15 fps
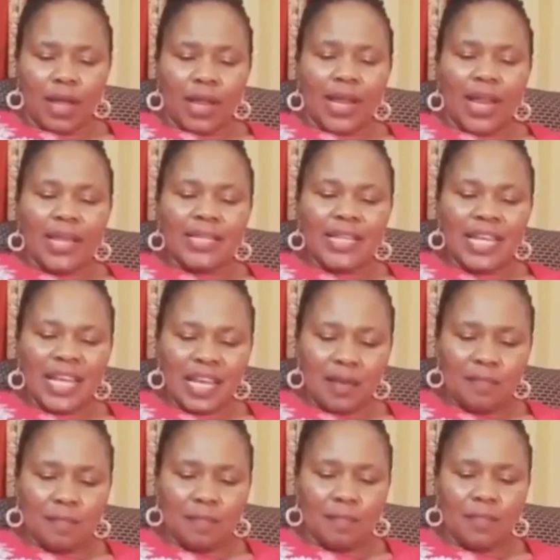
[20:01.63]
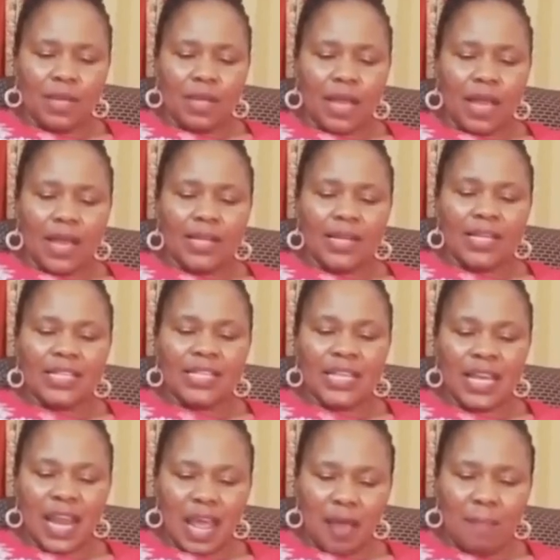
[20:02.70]
let him and his
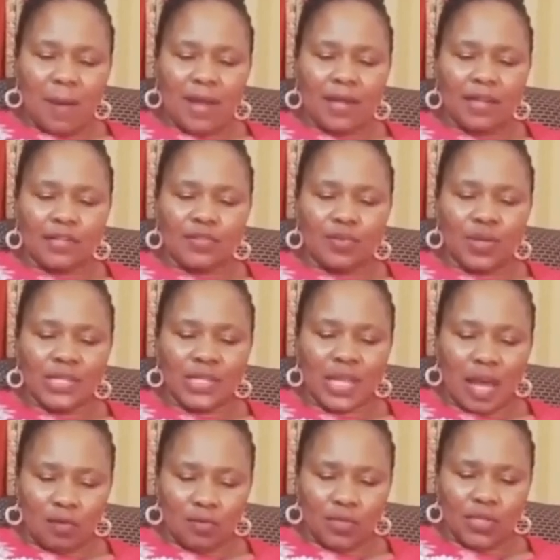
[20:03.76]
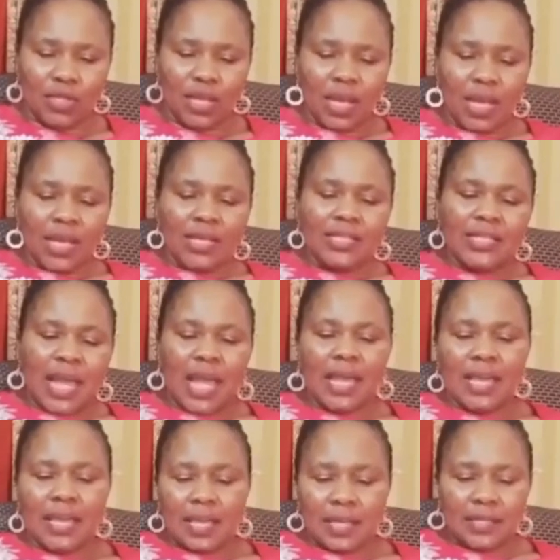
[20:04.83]
neighbor next to his house
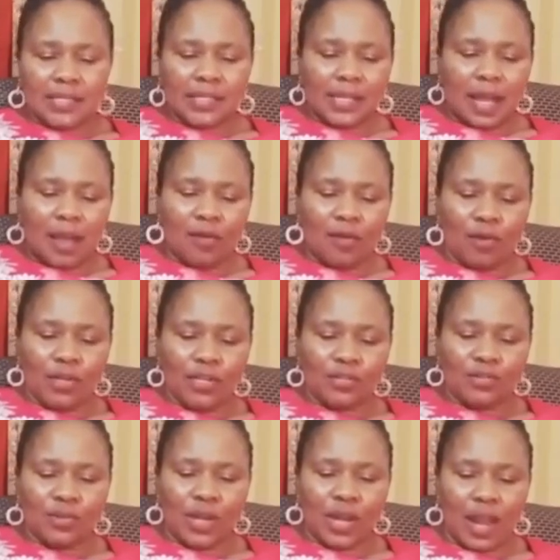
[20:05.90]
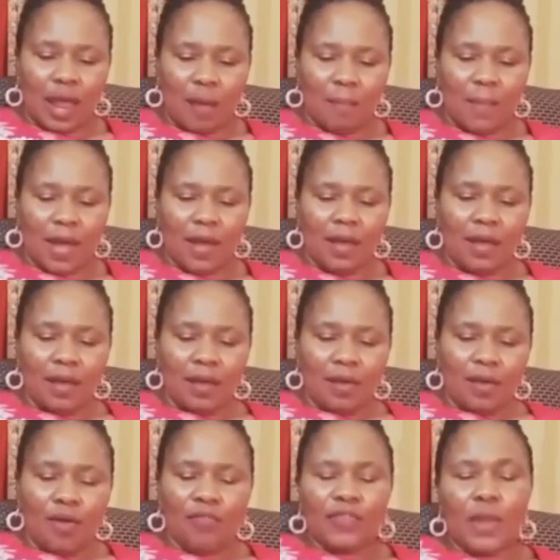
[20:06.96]
take it according to the number
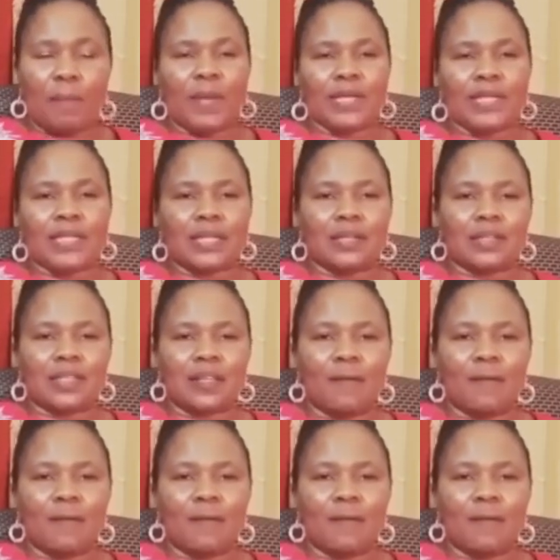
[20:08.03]
of the persons.